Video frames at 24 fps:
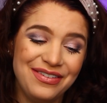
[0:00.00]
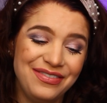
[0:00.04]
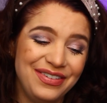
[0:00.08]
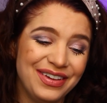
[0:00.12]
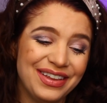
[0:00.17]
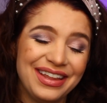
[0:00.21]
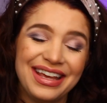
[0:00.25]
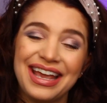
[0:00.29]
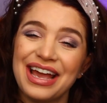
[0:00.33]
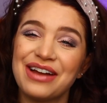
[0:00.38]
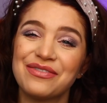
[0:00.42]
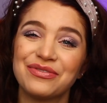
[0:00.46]
feel
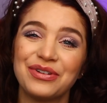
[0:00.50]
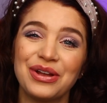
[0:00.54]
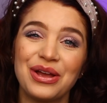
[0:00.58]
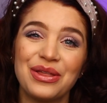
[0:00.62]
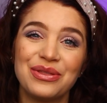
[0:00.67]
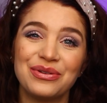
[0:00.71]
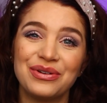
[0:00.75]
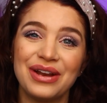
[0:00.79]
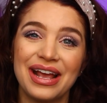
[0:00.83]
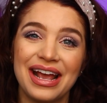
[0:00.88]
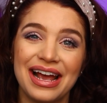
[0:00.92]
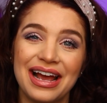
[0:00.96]
like every
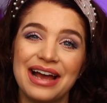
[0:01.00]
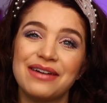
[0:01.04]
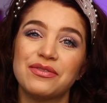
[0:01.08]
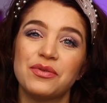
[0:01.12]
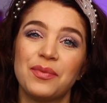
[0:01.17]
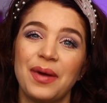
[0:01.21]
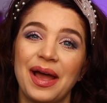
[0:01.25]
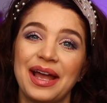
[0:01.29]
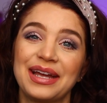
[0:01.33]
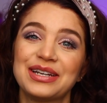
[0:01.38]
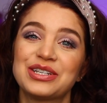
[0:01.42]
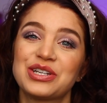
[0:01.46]
other day I have a
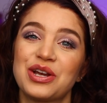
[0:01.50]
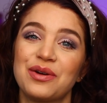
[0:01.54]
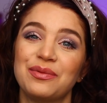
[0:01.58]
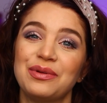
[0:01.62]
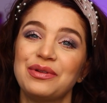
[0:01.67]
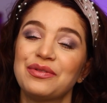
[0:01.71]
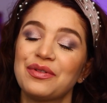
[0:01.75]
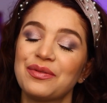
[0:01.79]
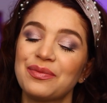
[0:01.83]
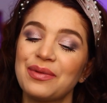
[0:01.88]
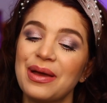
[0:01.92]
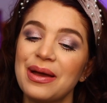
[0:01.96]
package
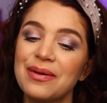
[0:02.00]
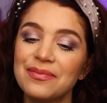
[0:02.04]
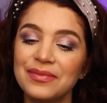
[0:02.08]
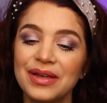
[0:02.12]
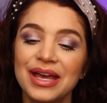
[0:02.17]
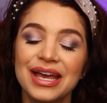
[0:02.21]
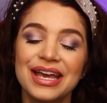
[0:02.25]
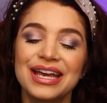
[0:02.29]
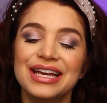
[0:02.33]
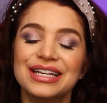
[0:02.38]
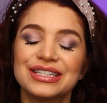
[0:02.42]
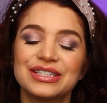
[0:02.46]
coming from them.
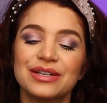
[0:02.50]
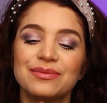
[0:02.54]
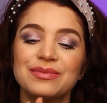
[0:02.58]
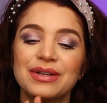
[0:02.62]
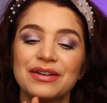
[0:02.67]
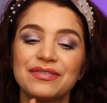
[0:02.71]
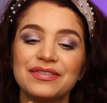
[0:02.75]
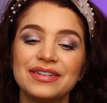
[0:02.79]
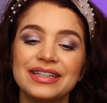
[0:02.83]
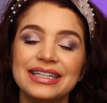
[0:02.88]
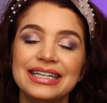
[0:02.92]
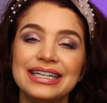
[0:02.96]
So I'm
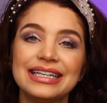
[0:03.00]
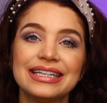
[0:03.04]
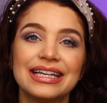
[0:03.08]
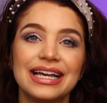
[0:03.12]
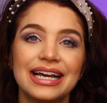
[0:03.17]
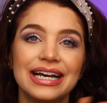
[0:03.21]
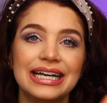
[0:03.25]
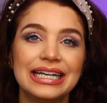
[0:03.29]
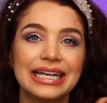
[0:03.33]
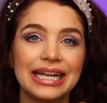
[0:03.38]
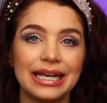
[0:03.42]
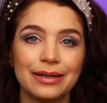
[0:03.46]
definitely
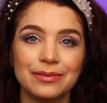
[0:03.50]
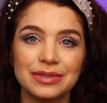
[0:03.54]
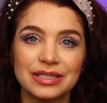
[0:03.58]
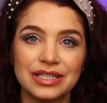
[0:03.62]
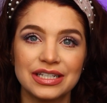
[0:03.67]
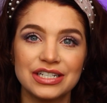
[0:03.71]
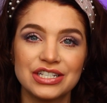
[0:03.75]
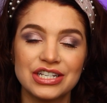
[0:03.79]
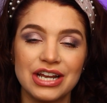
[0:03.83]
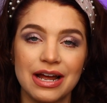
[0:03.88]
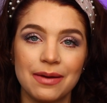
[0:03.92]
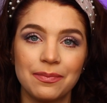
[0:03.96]
an
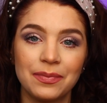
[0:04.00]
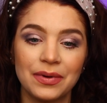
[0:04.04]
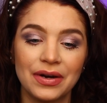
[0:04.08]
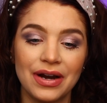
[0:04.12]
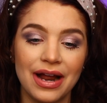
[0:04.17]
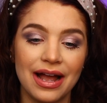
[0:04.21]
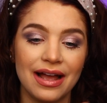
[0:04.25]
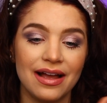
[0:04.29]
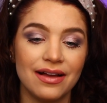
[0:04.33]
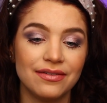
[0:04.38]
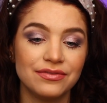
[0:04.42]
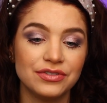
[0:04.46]
Amazon shopper.
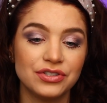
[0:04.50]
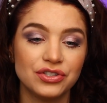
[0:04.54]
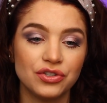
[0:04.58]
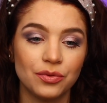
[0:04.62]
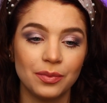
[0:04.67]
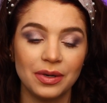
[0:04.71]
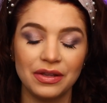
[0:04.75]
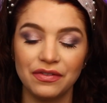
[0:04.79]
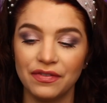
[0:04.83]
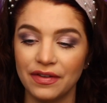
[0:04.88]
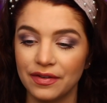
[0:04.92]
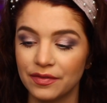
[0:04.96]
I have so
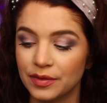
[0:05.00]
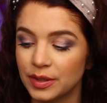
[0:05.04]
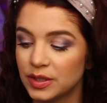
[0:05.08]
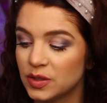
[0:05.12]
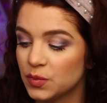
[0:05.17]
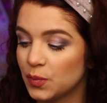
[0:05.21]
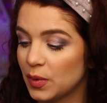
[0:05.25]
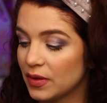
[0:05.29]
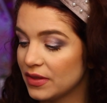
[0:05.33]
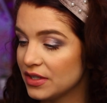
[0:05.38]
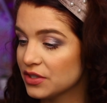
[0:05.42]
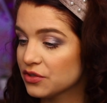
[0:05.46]
many
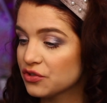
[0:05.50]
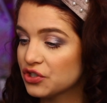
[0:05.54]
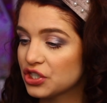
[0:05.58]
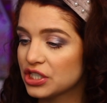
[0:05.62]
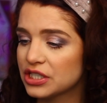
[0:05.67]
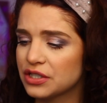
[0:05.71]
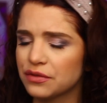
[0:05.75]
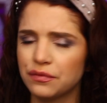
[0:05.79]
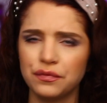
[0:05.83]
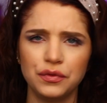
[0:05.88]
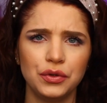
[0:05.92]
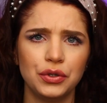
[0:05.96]
favorites, but these are
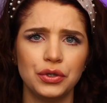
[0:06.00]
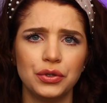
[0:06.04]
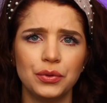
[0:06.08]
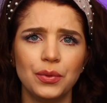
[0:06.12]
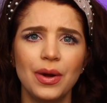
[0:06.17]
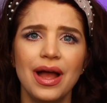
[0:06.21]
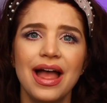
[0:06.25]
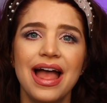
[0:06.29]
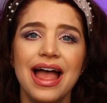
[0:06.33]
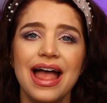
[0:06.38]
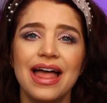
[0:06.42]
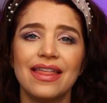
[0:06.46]
just a few
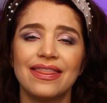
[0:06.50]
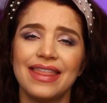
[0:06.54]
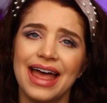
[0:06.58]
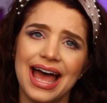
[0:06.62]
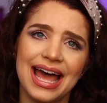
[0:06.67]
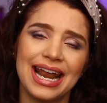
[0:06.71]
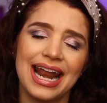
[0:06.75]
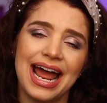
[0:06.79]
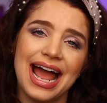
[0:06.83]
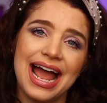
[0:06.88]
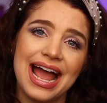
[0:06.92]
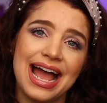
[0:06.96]

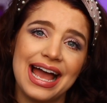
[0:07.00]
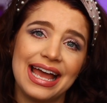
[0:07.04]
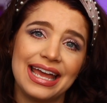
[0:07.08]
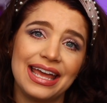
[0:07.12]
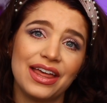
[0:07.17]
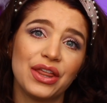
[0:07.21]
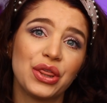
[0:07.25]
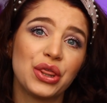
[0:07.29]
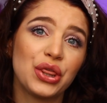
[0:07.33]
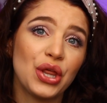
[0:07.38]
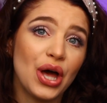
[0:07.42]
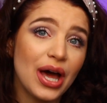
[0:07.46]
that
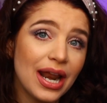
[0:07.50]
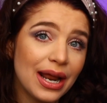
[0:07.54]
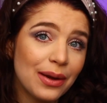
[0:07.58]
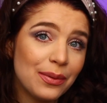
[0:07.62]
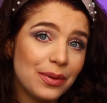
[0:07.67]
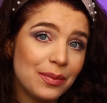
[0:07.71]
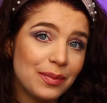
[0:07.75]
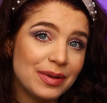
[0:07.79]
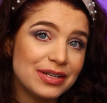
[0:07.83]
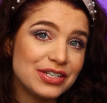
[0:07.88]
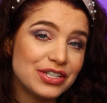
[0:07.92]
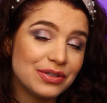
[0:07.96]
I thought I
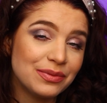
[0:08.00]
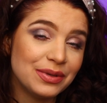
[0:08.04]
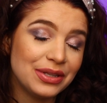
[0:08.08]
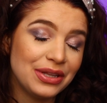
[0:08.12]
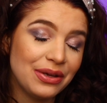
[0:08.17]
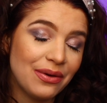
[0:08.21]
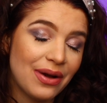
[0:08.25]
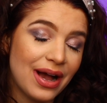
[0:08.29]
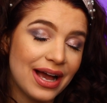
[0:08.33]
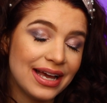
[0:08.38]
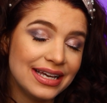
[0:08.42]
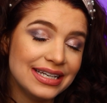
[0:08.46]
would mention with
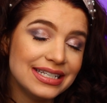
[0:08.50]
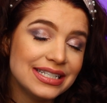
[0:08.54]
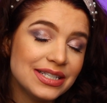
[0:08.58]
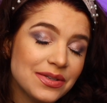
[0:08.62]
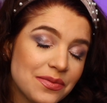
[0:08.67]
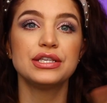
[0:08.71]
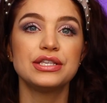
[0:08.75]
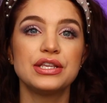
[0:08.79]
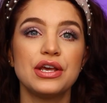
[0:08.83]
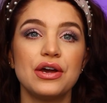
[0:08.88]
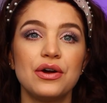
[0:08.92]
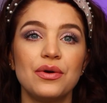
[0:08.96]
you guys.
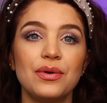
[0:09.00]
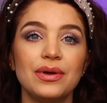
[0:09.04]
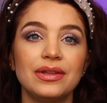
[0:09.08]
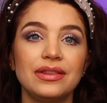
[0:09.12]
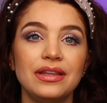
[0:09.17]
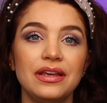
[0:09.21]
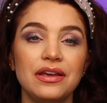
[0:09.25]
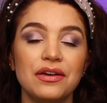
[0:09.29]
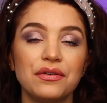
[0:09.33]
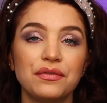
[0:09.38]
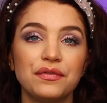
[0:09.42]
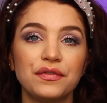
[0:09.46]
So
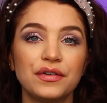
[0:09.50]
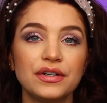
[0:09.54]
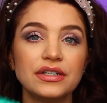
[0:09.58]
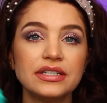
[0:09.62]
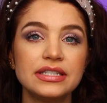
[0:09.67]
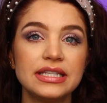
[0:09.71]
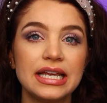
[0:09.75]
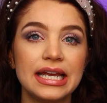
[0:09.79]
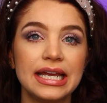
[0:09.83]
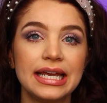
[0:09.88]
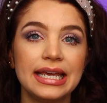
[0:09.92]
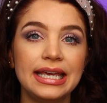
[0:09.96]
the
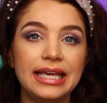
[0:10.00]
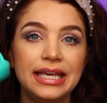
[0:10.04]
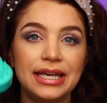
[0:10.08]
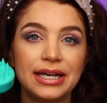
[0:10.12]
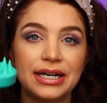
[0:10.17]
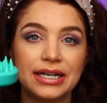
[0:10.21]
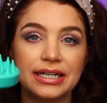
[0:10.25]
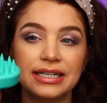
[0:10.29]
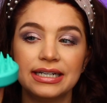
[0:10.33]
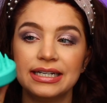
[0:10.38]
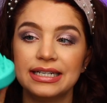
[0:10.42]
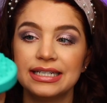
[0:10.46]
first thing
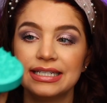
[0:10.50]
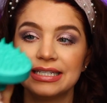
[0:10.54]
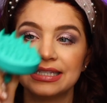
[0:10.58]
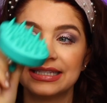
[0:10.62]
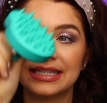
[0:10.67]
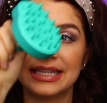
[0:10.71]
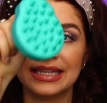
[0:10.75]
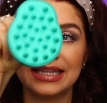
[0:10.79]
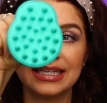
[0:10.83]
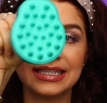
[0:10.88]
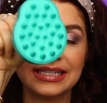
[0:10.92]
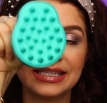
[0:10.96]
here is
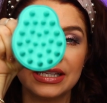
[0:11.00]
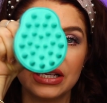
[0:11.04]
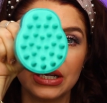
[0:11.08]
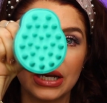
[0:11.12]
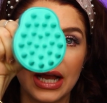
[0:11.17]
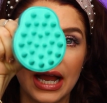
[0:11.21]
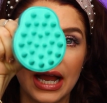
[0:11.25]
this little